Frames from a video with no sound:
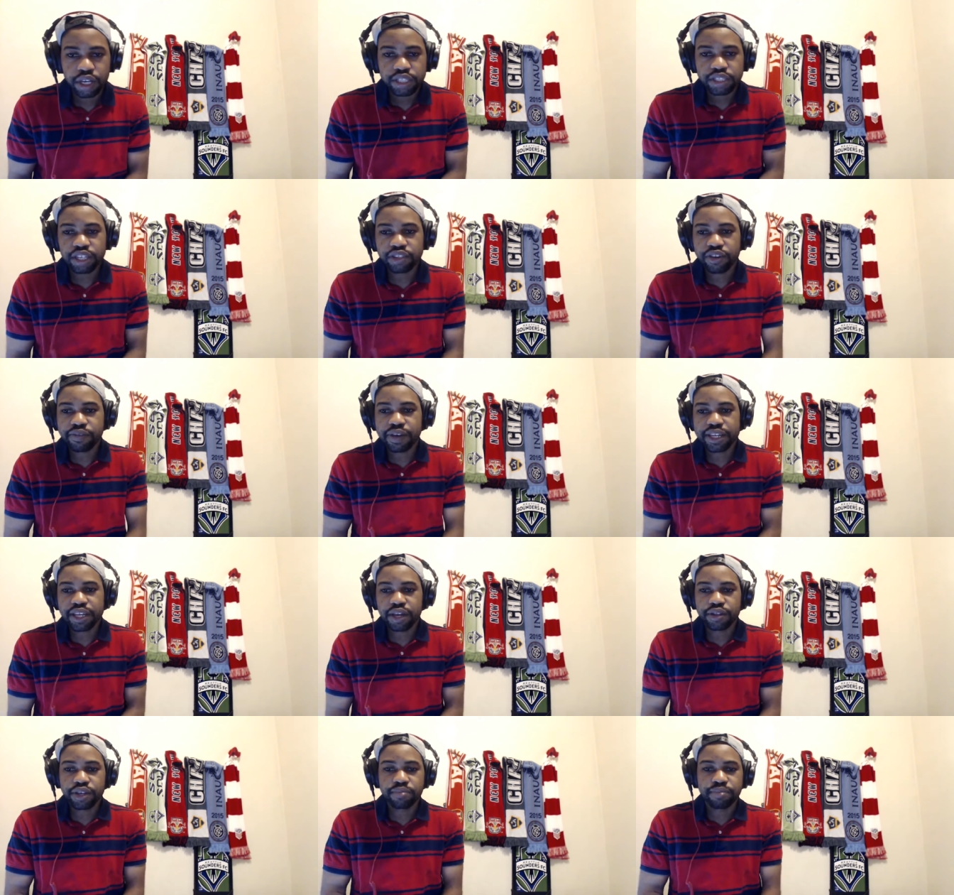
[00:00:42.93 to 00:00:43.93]
Shout out to
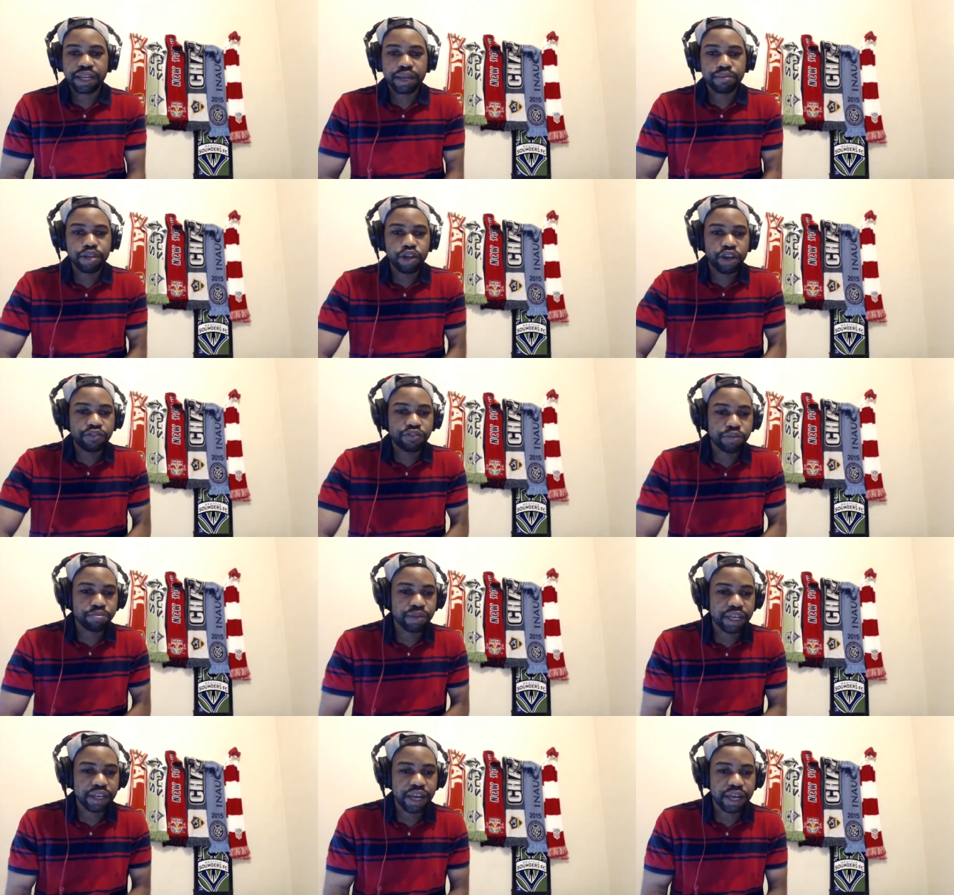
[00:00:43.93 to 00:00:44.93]
everybody out there, man. Let me know if you're
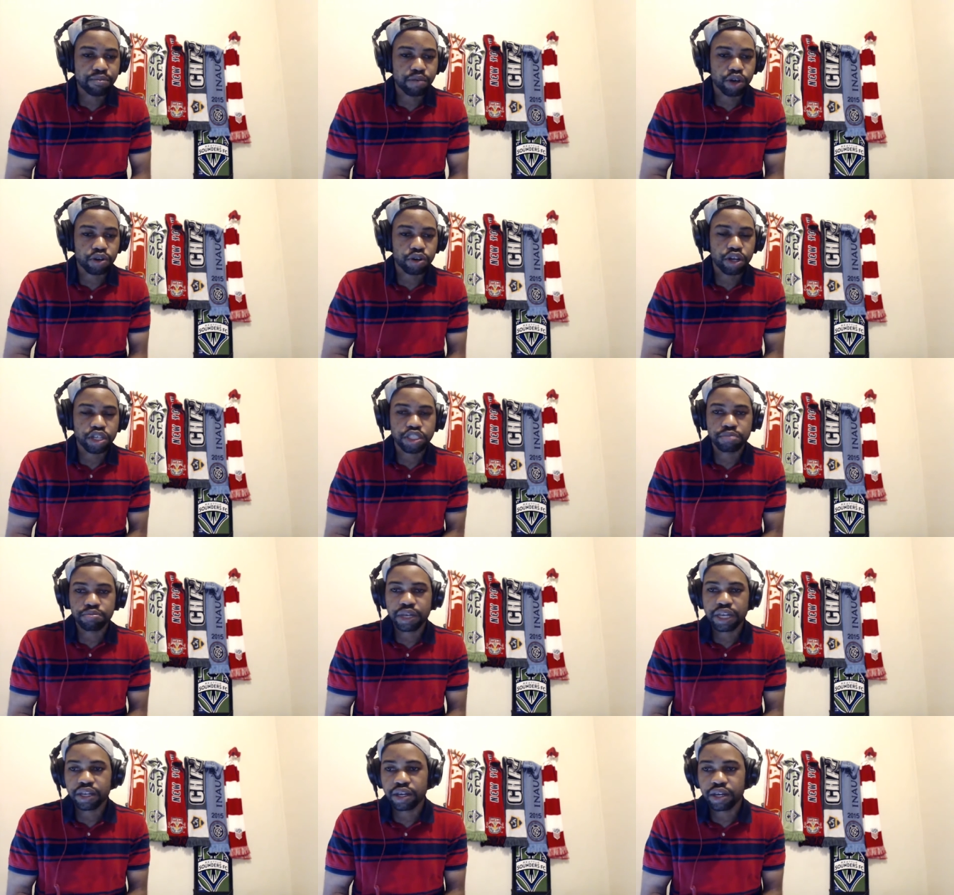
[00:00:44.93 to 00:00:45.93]
playing Animal Crossing,
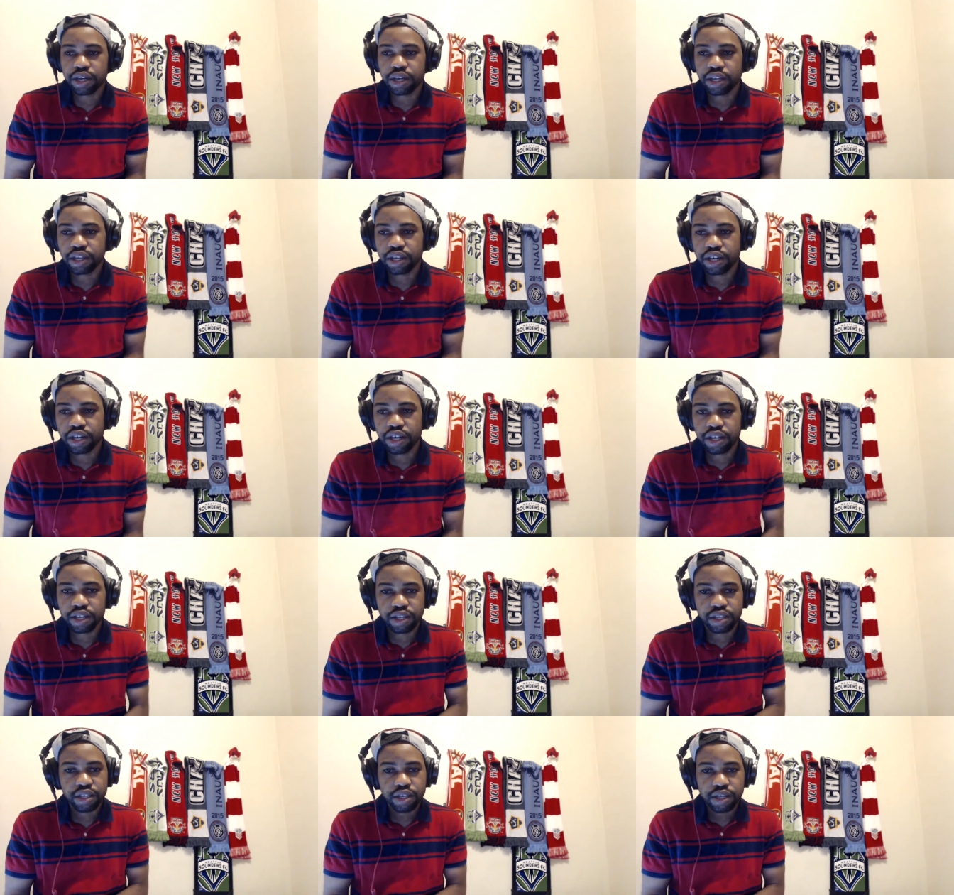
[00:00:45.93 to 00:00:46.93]
man, and uh,
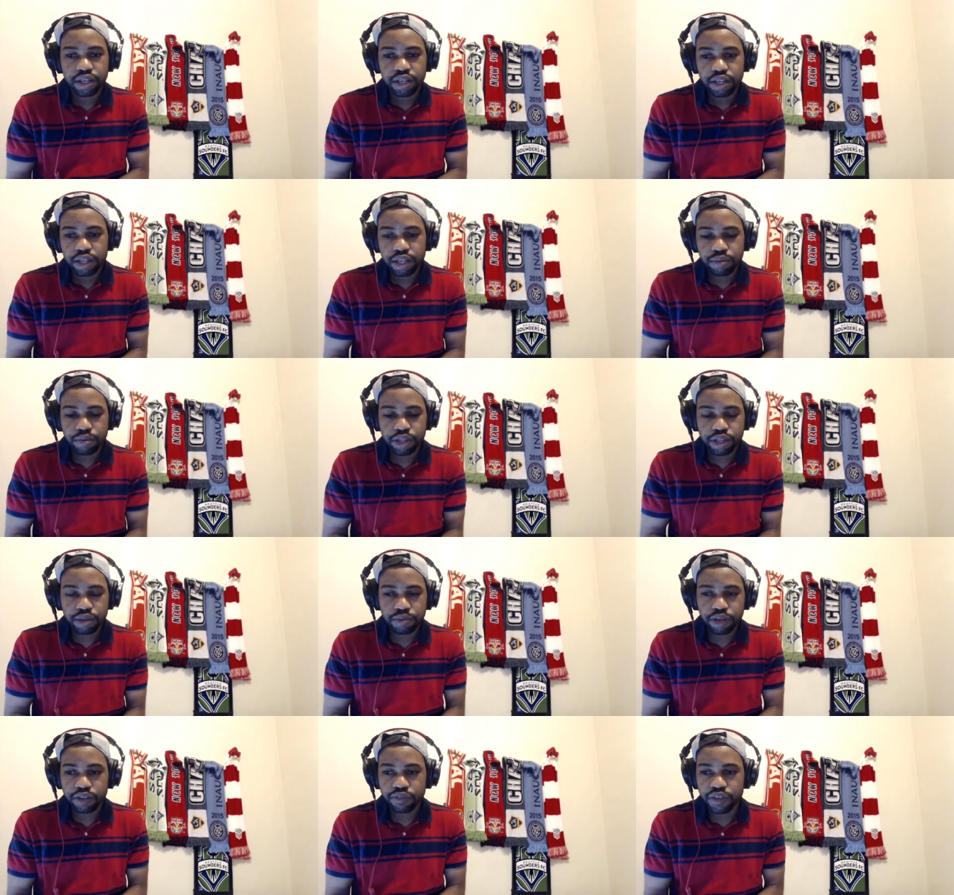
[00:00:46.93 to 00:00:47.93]
let me
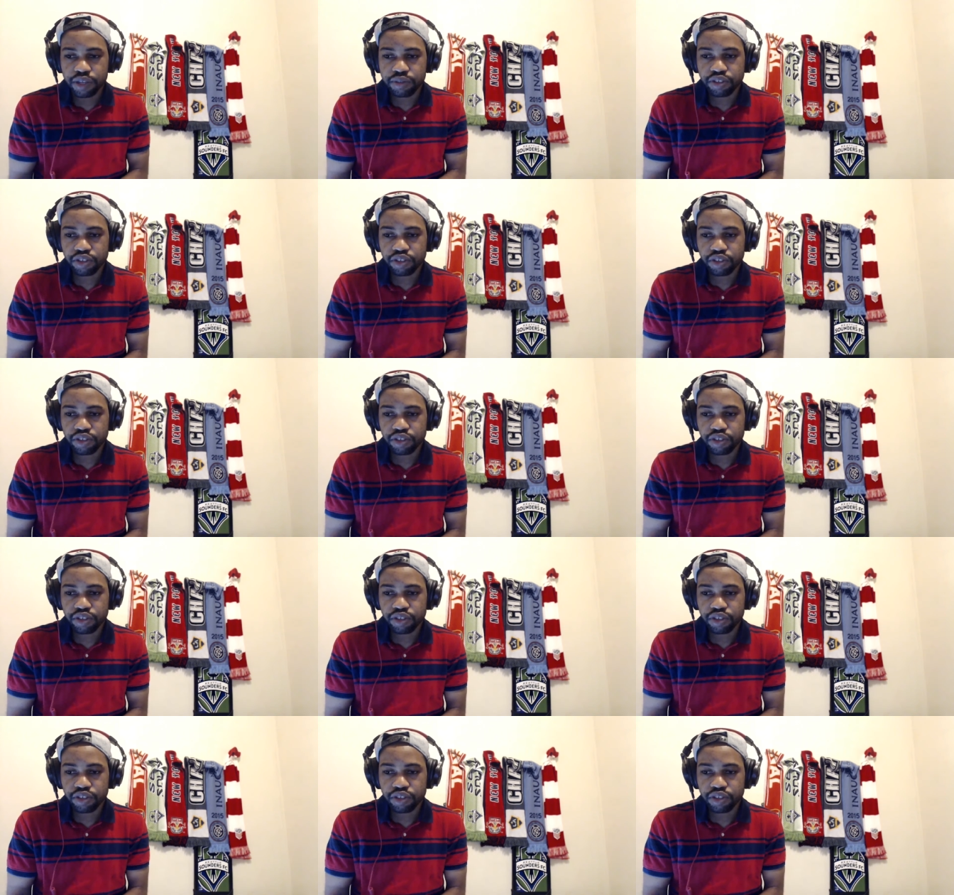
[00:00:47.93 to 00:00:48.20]
think about the video.